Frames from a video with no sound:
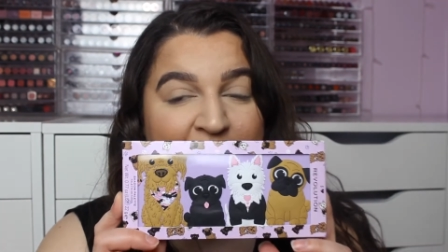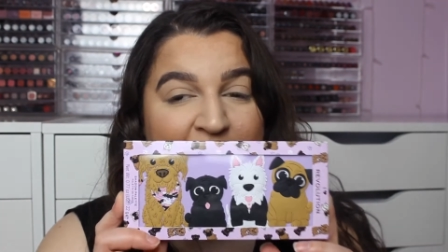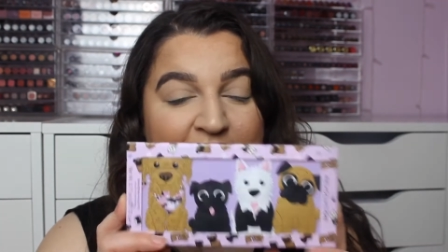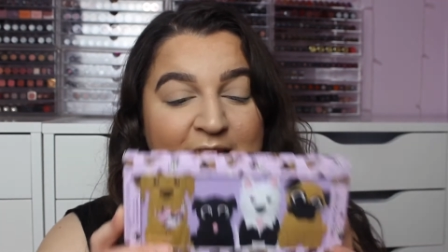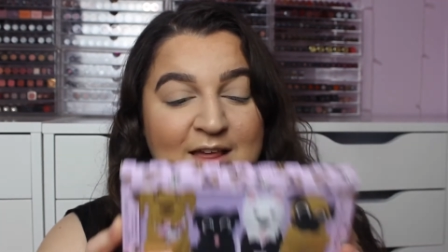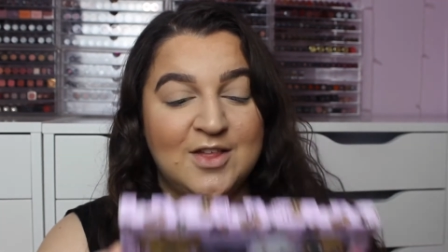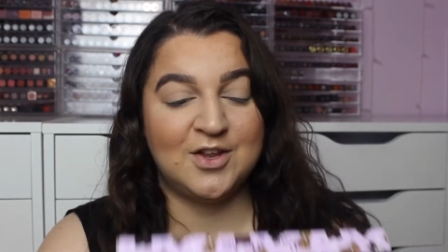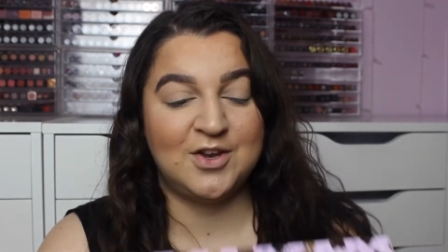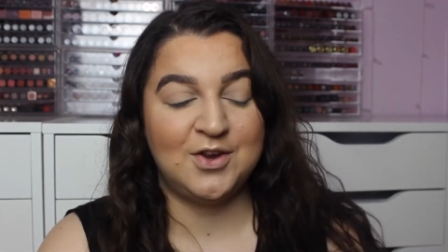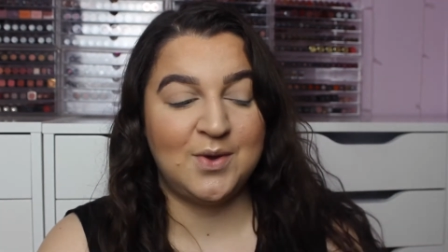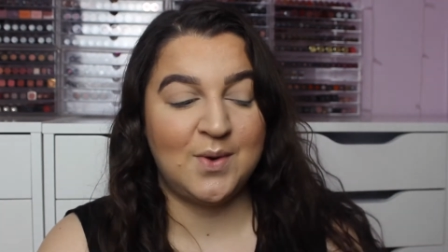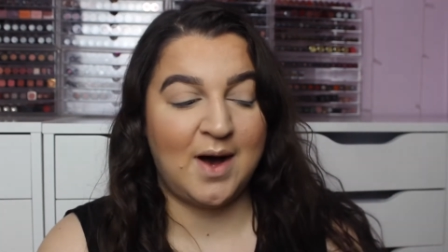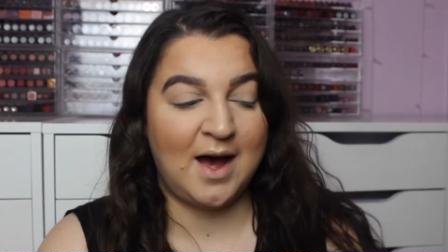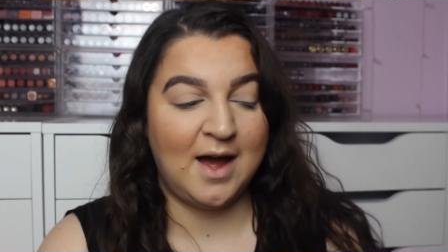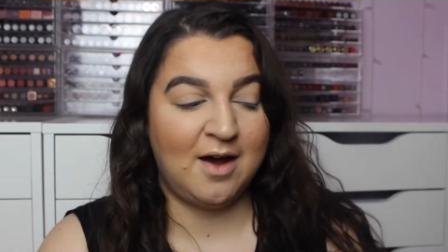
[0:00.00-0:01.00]
It is the new
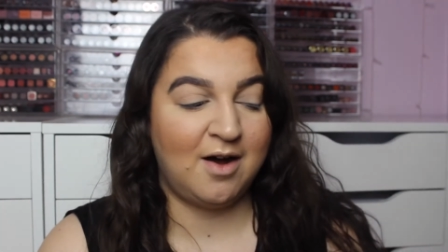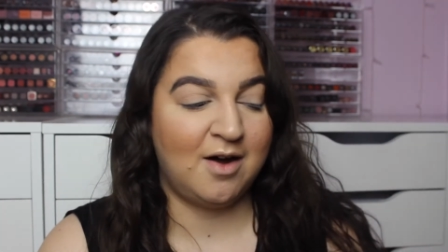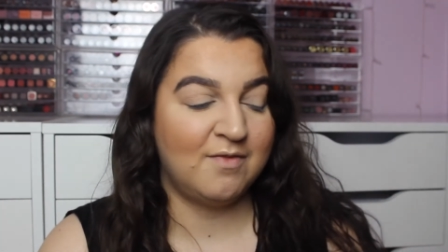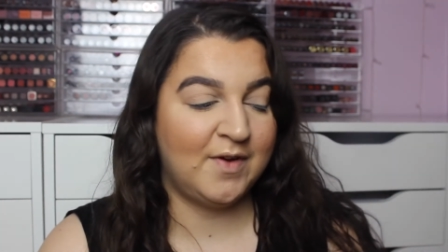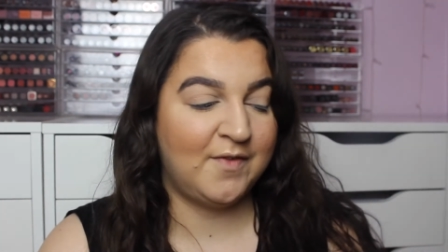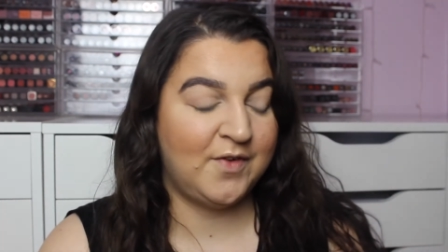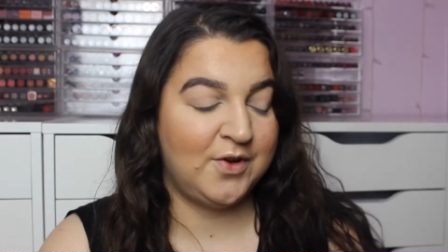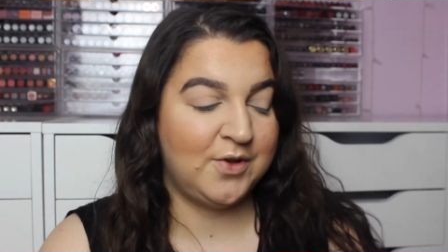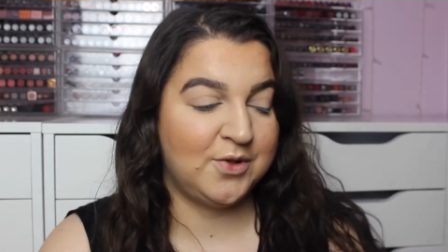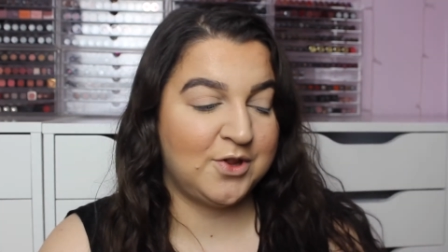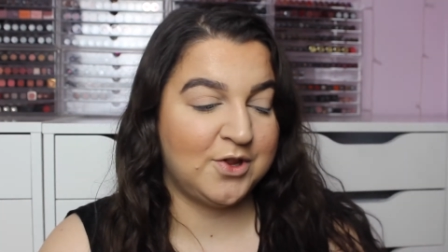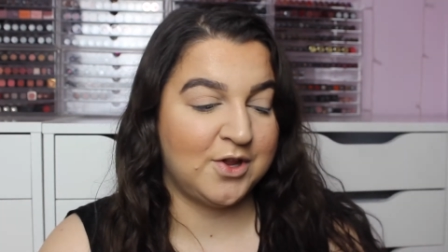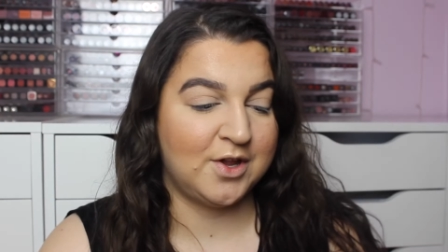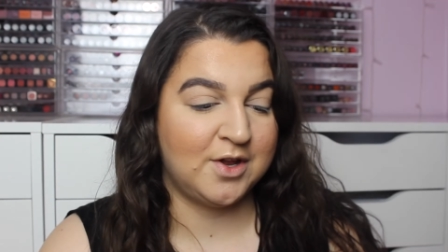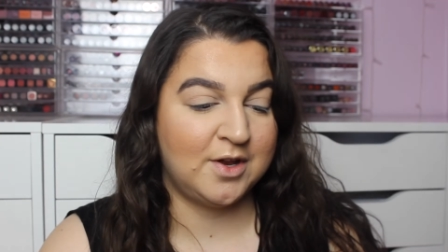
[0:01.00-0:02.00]
I Heart
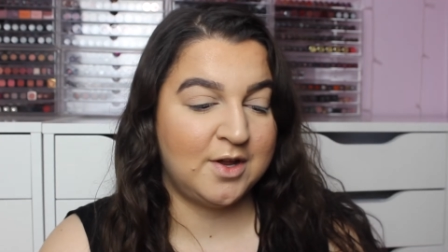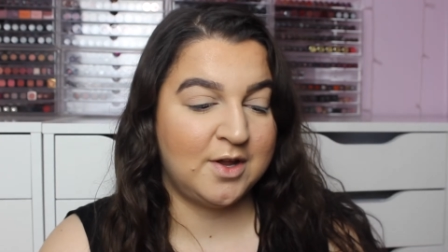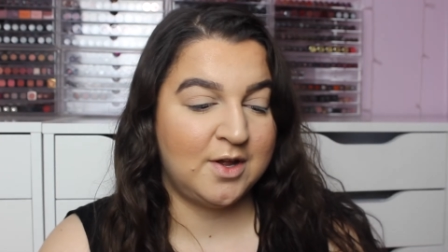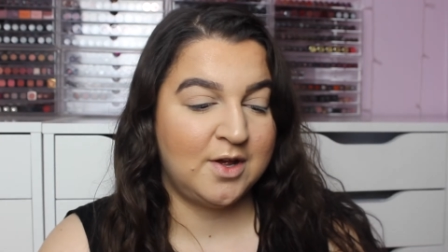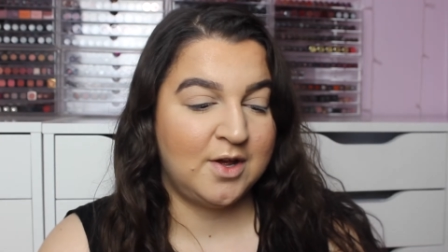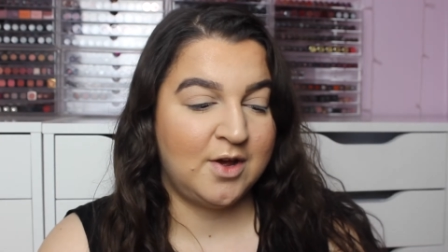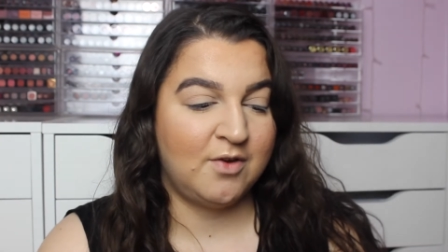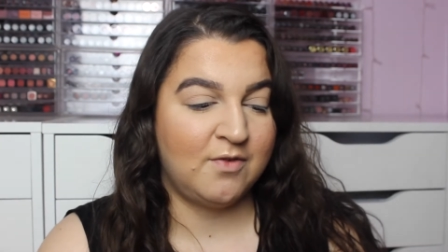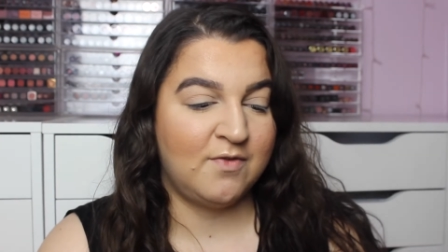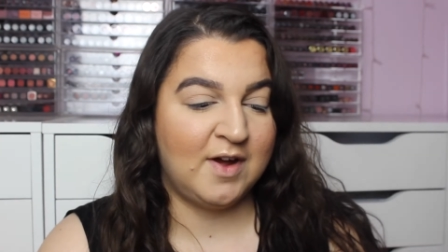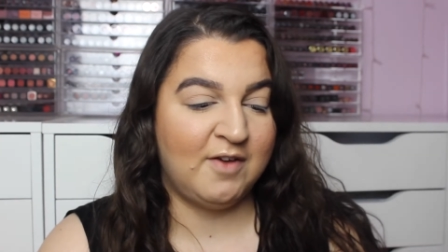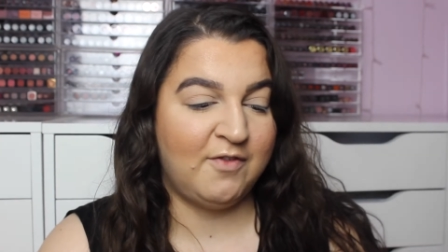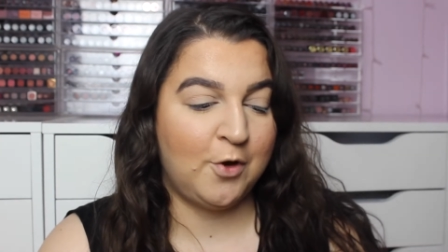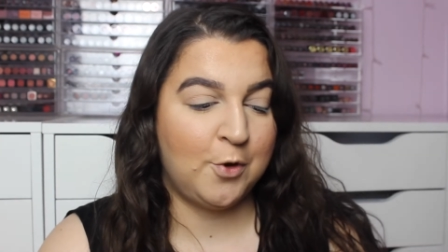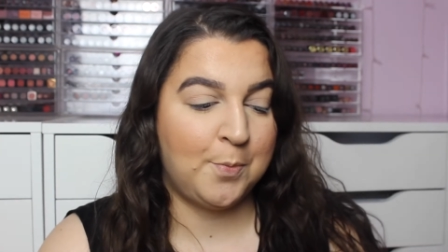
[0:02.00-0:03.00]
Revolution
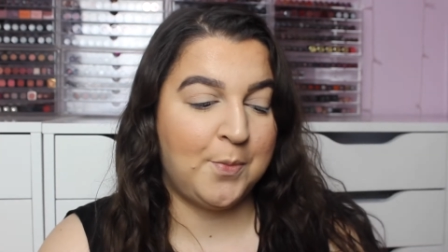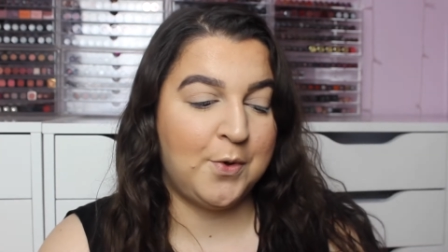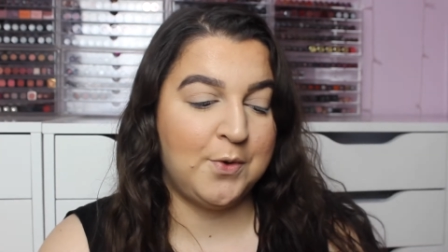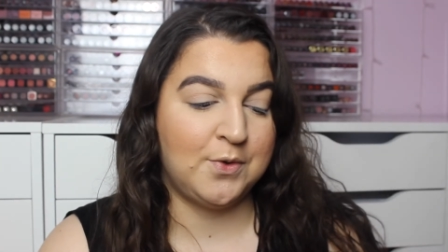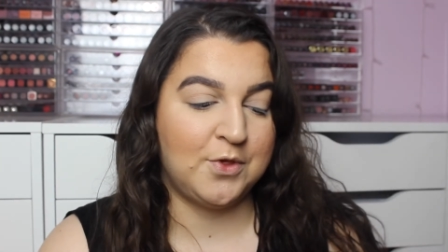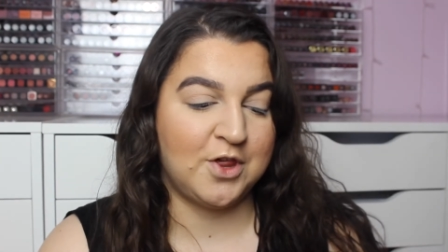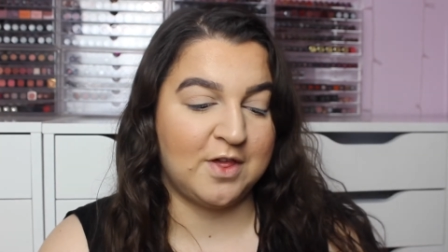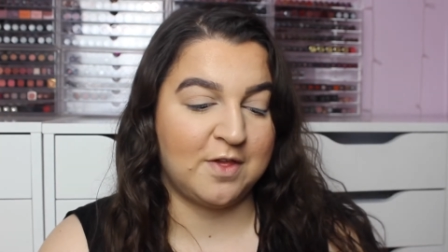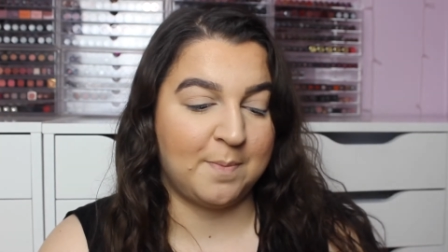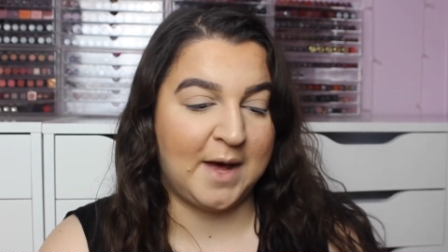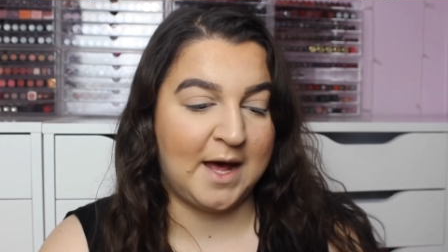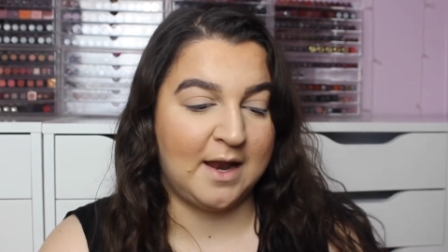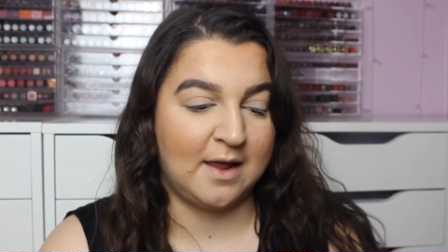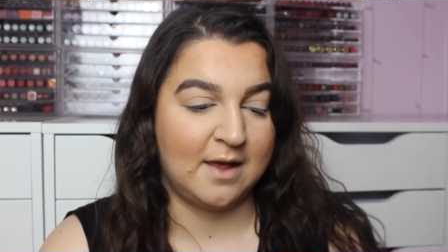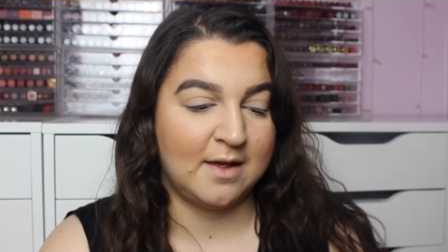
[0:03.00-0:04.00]
Revo Pooches
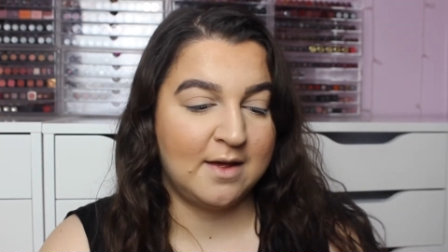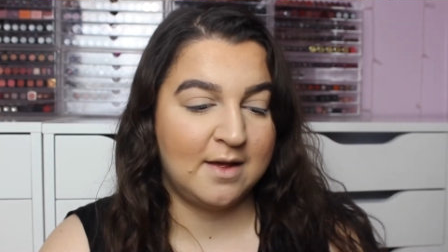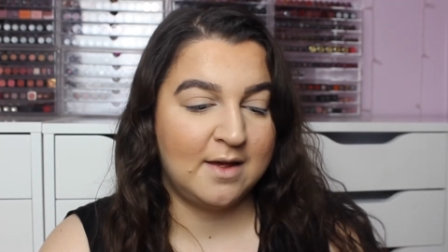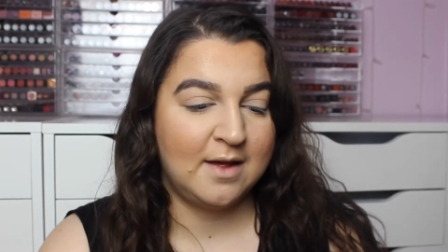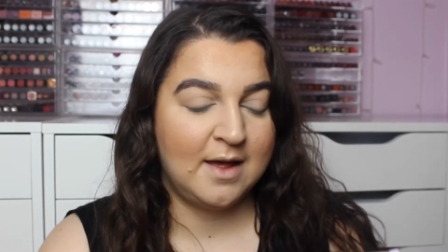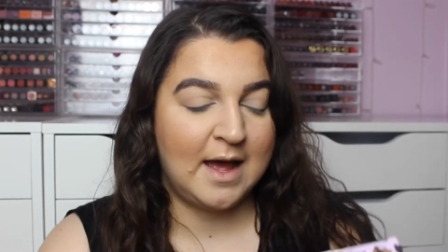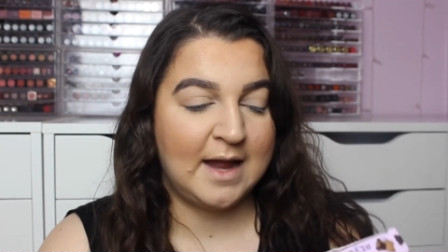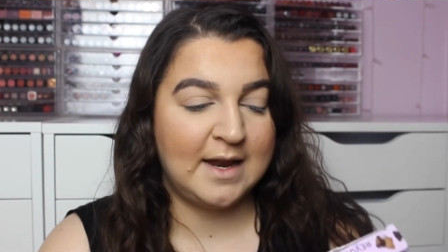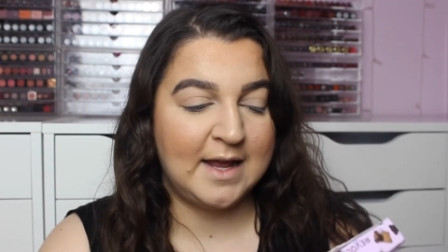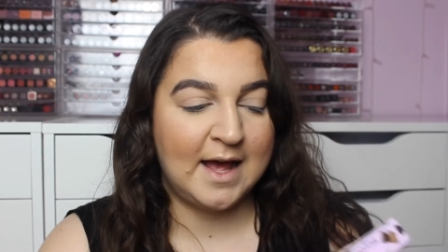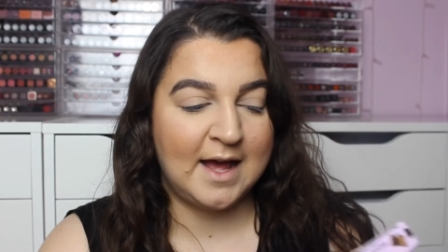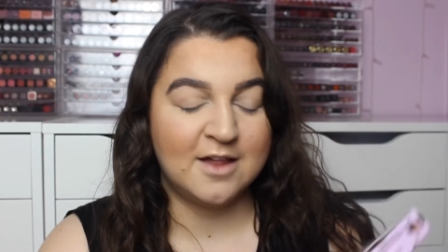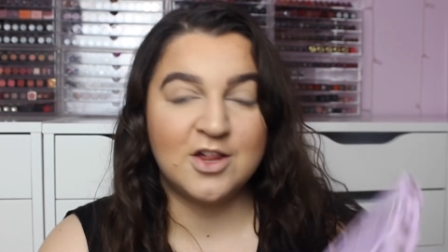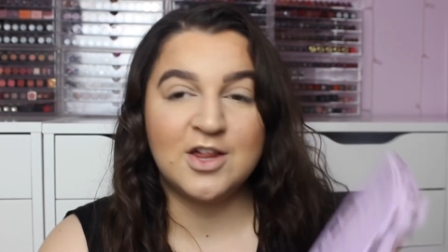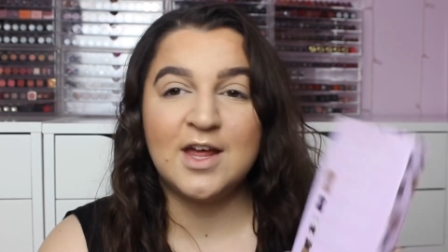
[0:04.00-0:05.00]
palette and it
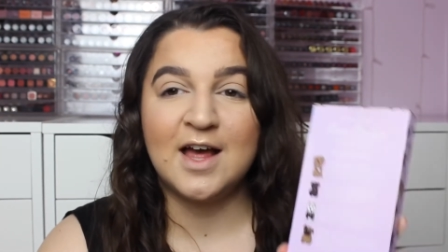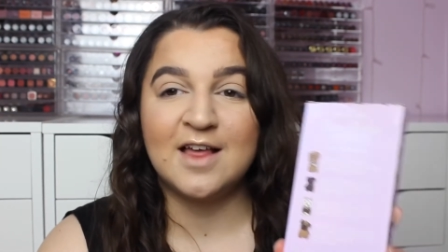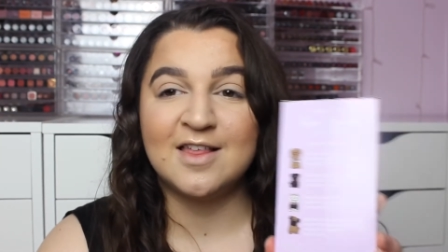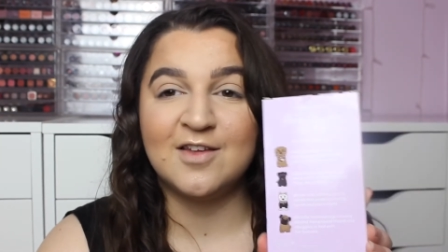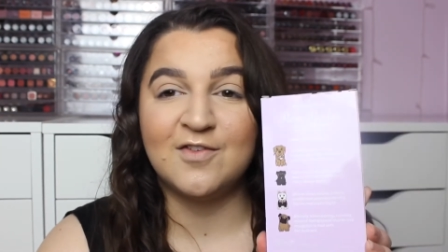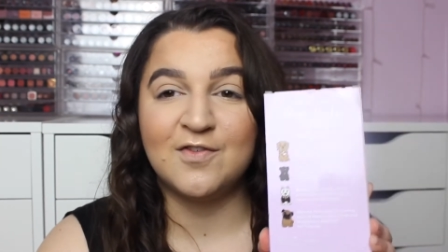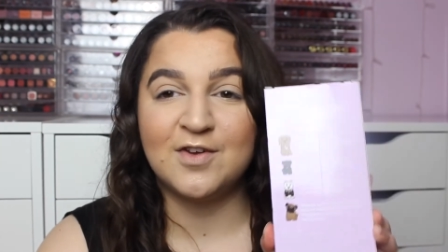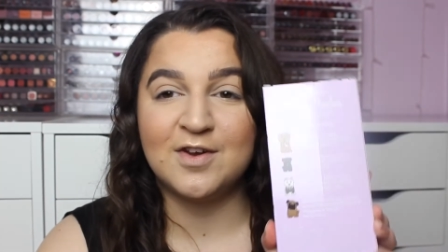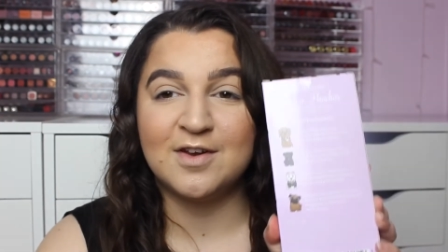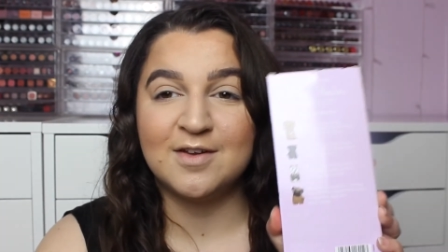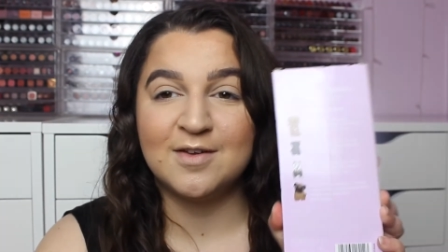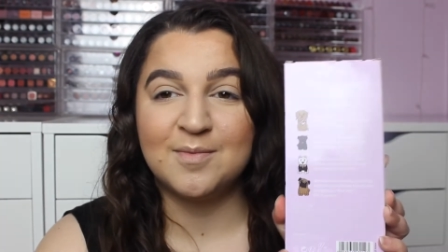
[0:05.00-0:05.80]
actually has different